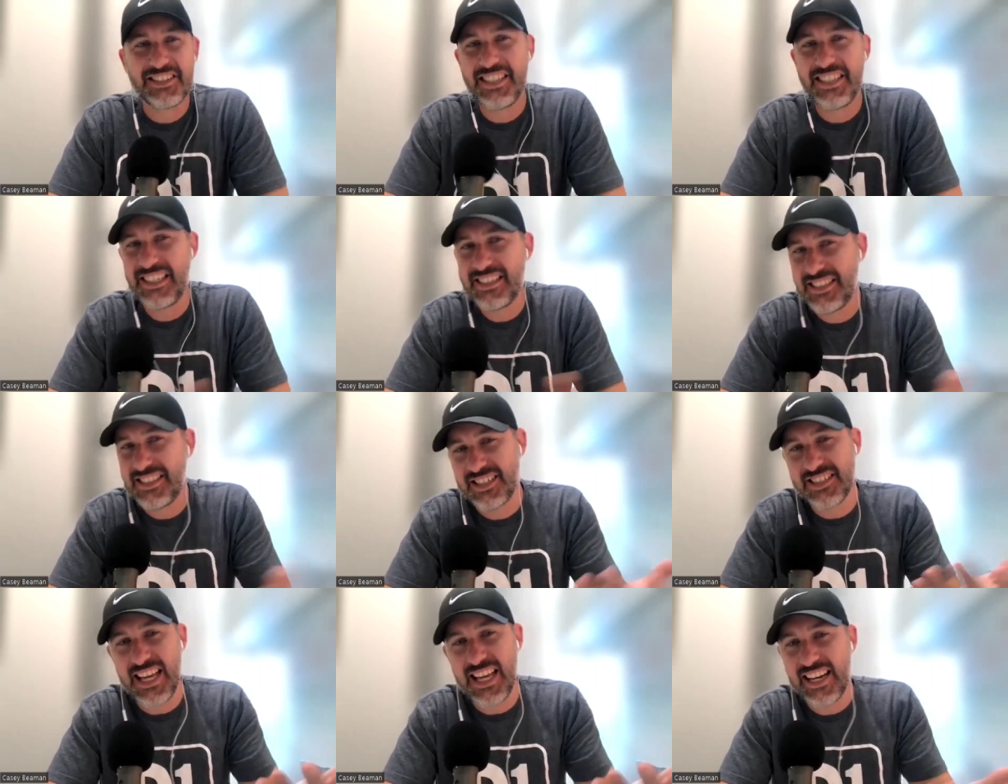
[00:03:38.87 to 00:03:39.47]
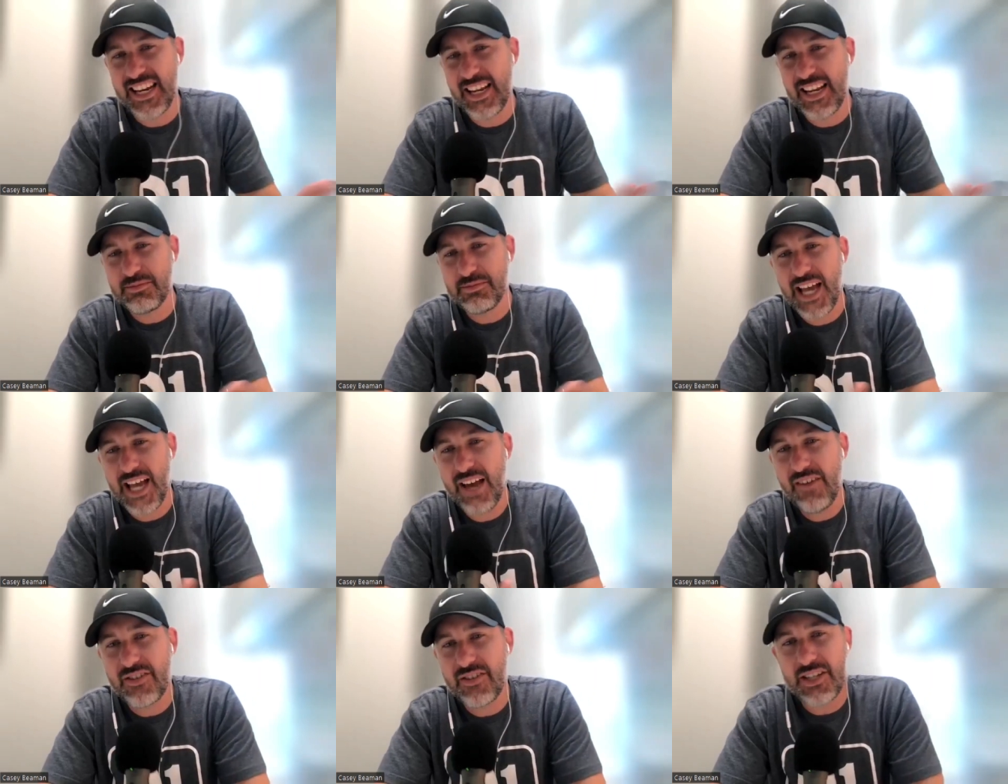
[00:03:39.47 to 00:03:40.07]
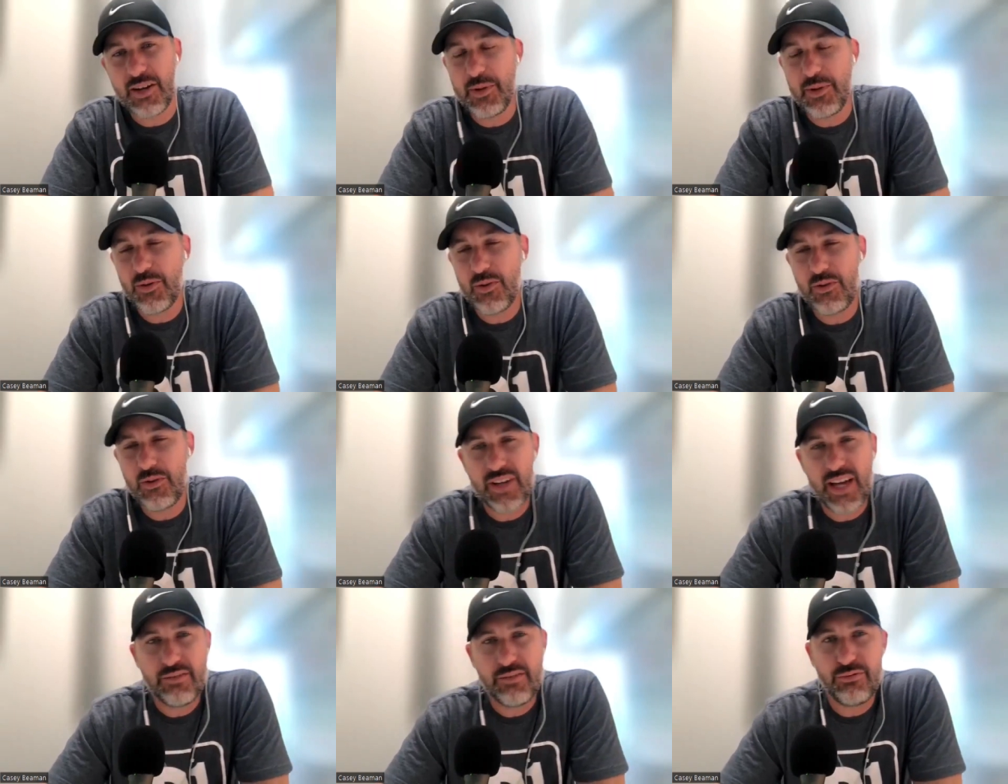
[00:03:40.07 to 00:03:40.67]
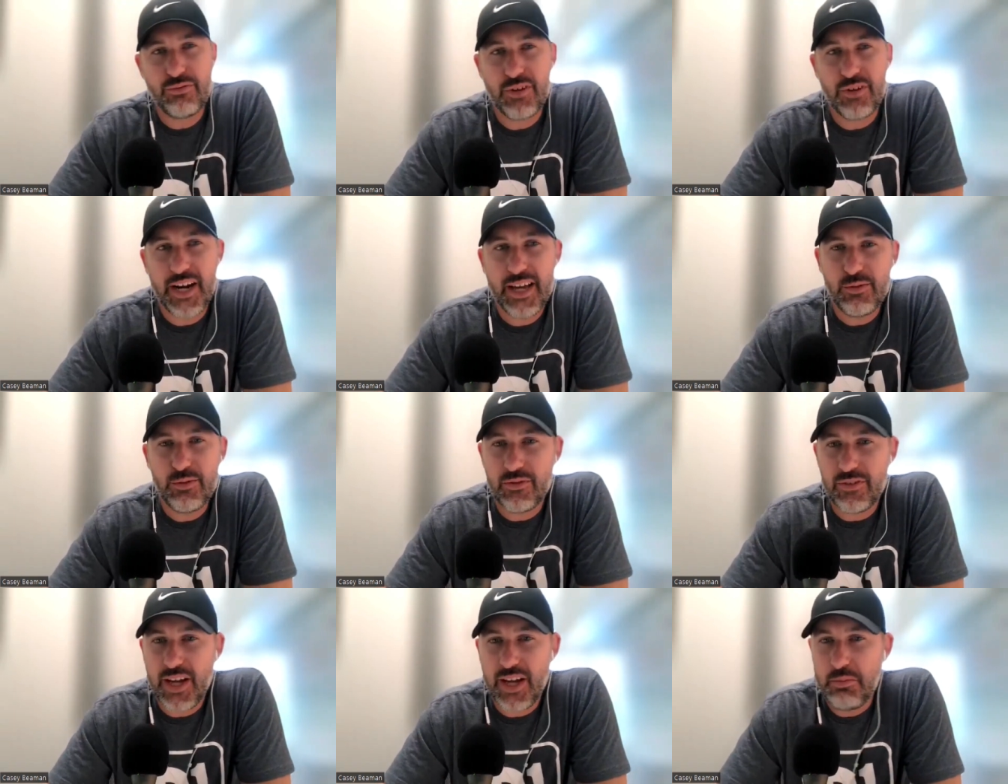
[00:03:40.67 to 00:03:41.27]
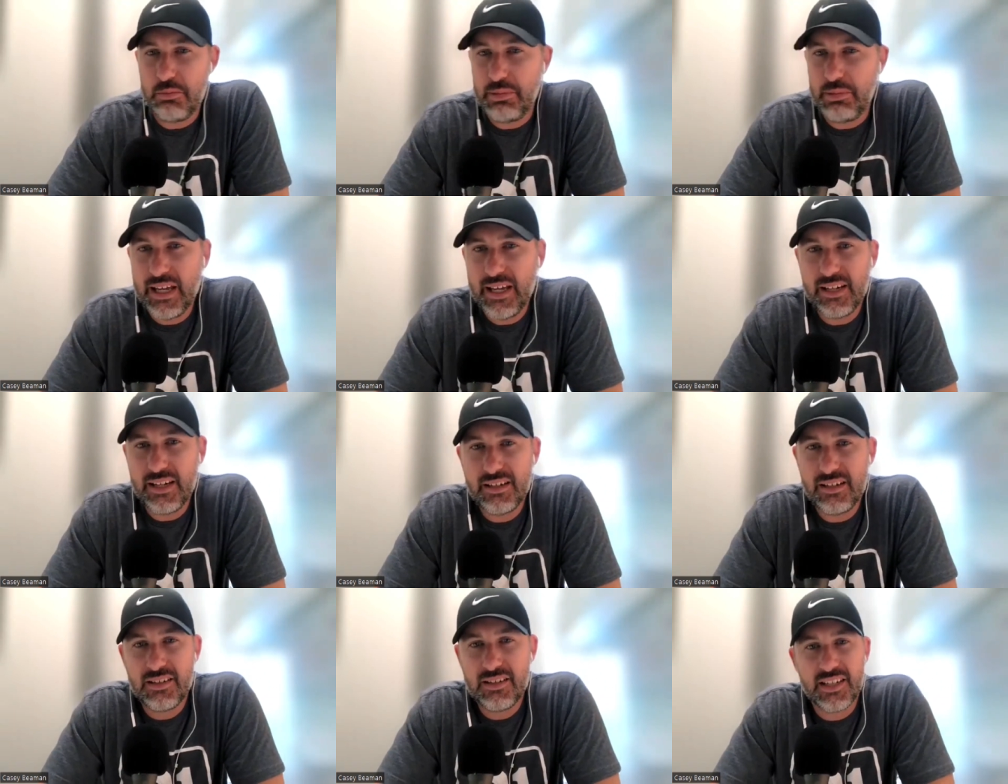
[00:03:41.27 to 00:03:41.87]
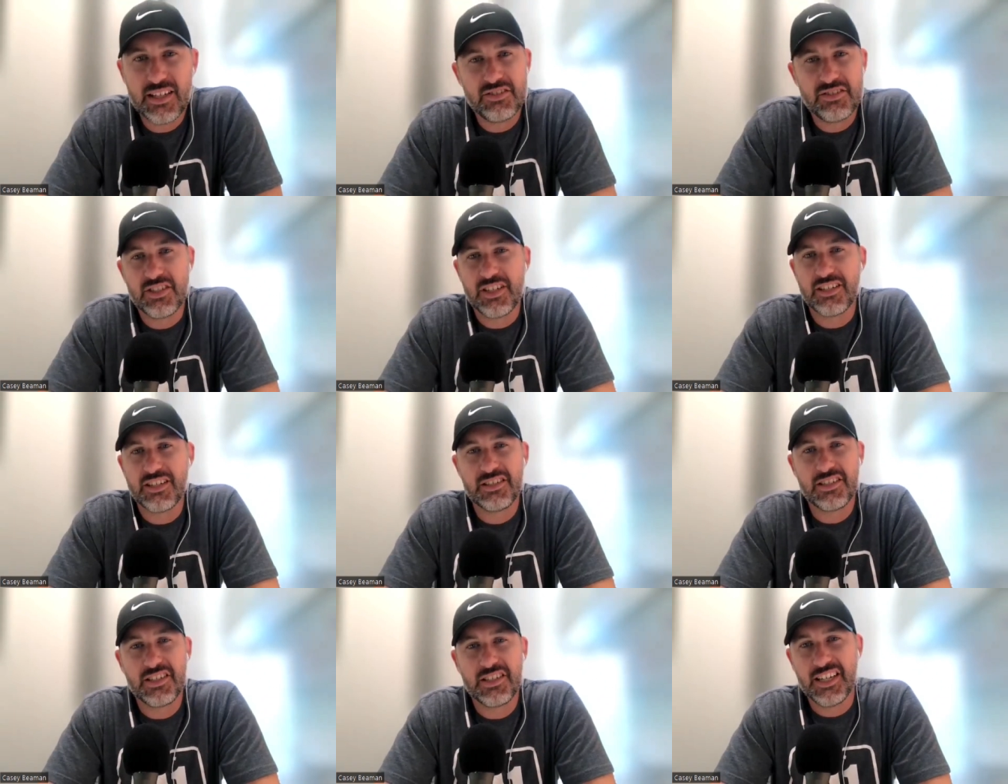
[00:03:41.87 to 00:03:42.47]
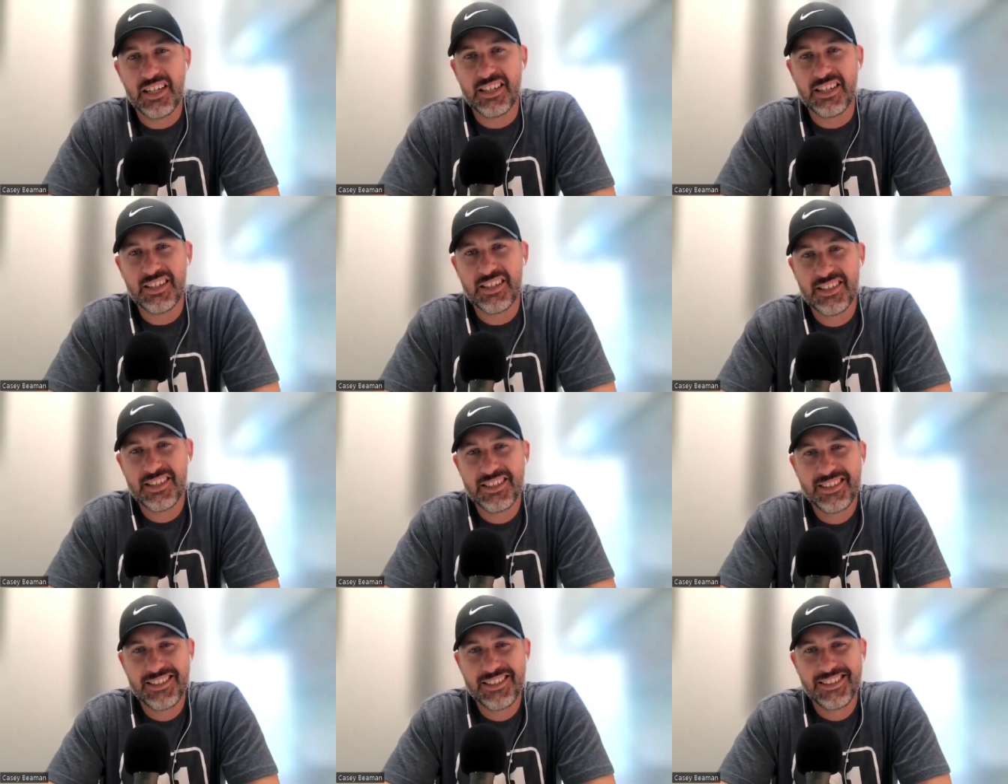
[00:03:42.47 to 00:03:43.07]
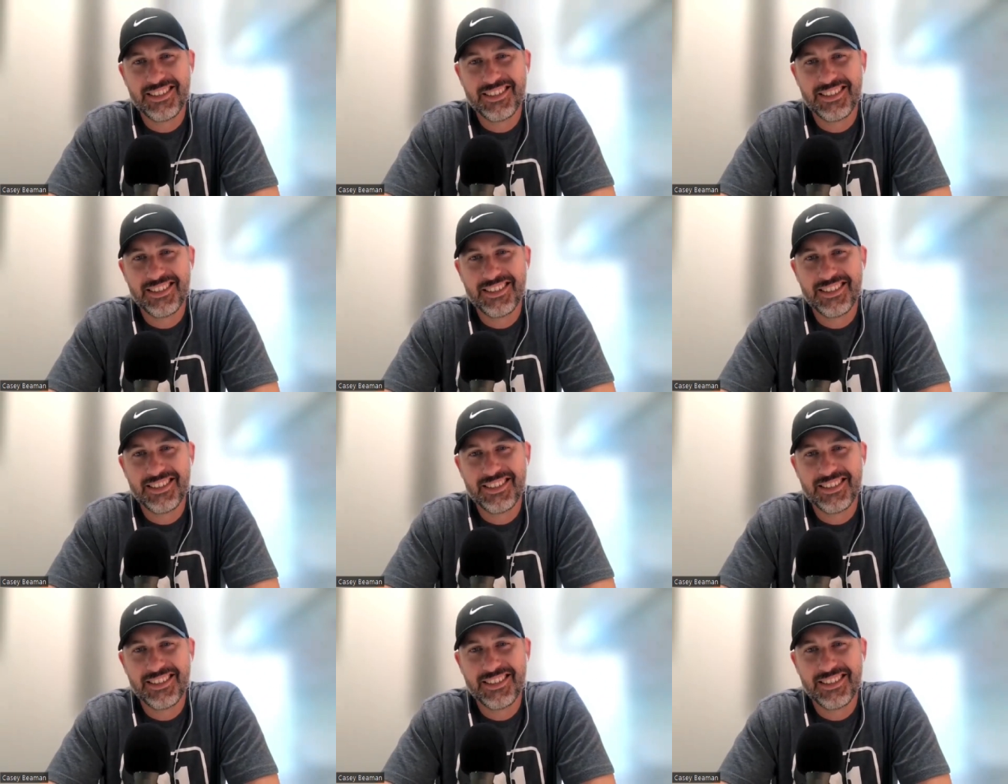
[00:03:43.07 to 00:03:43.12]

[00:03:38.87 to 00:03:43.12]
just it's just that name Savage. I mean, we've got Fred, we've got Ben. It's just uh